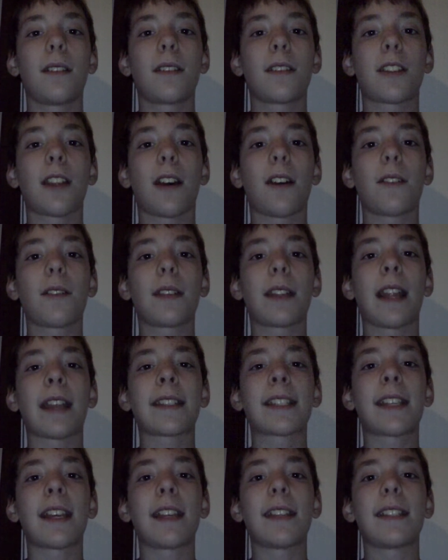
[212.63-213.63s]
So
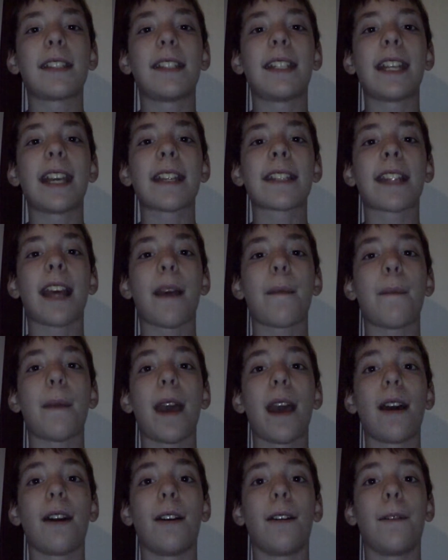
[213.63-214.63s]
let's get into
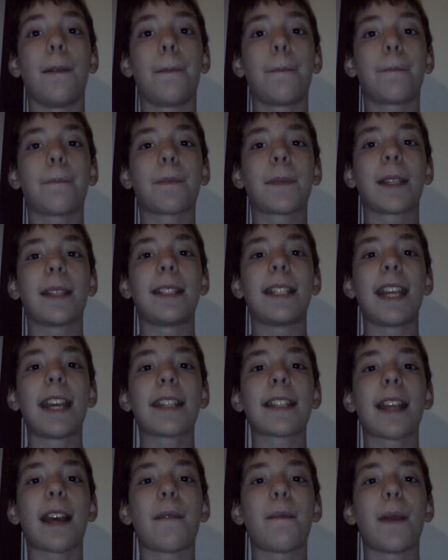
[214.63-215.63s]
DSiMail.
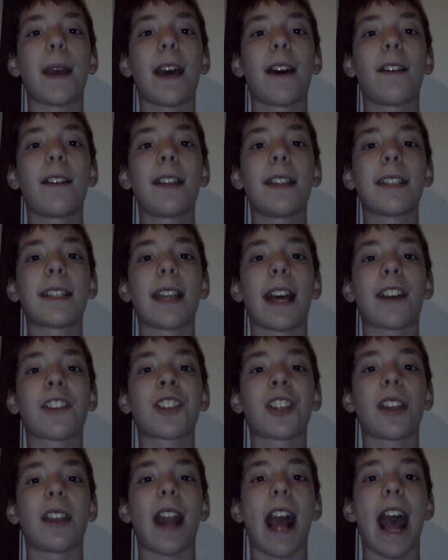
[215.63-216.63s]
DSiMail is
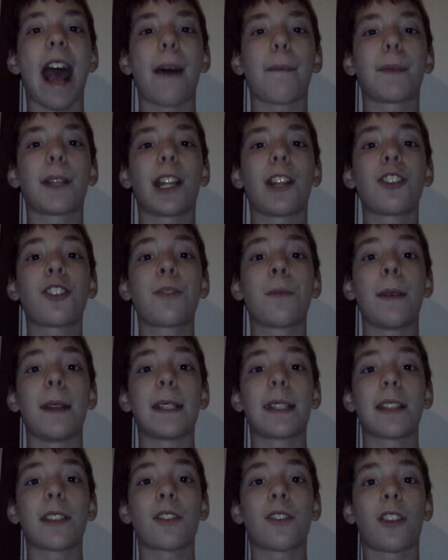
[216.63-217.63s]
actually an app
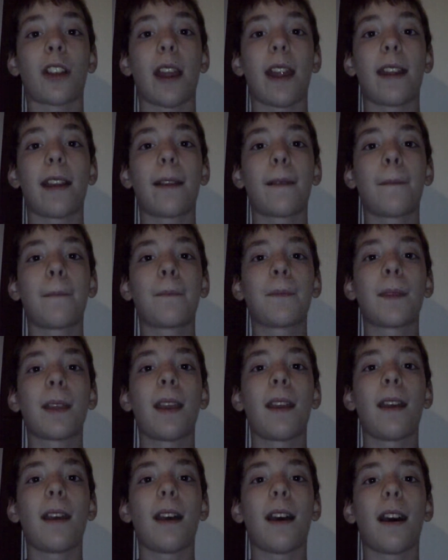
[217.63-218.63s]
Lunchmeats is creating.
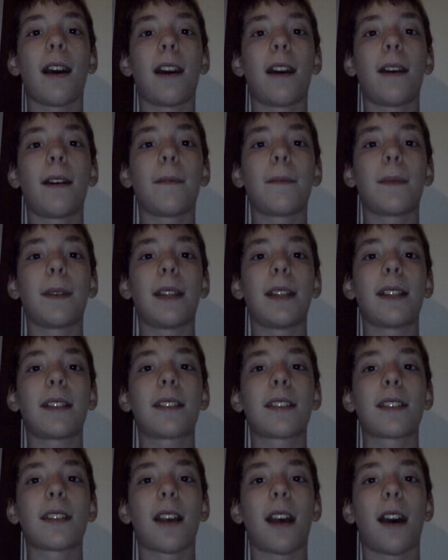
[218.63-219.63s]

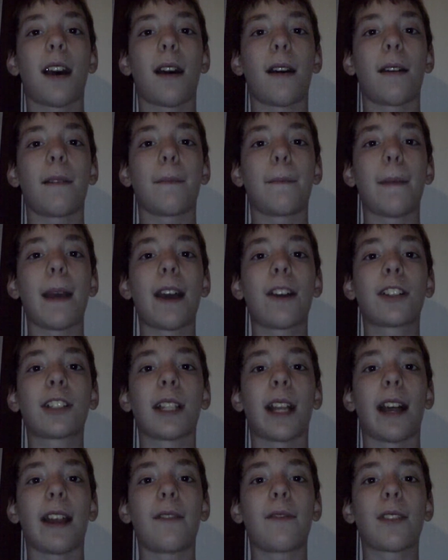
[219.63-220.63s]
It's a mail
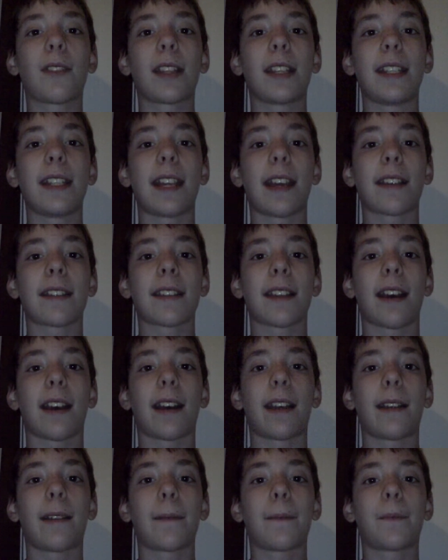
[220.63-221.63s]
client for the
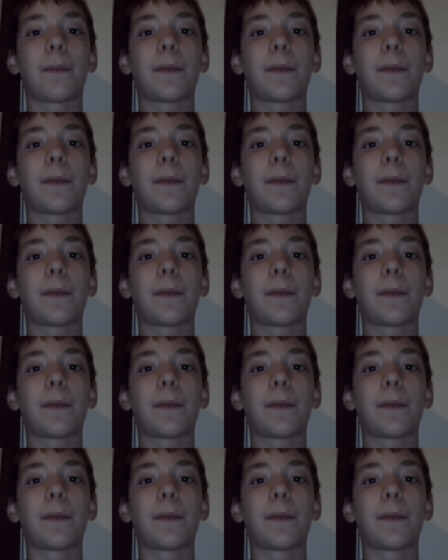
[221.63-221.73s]
DSi.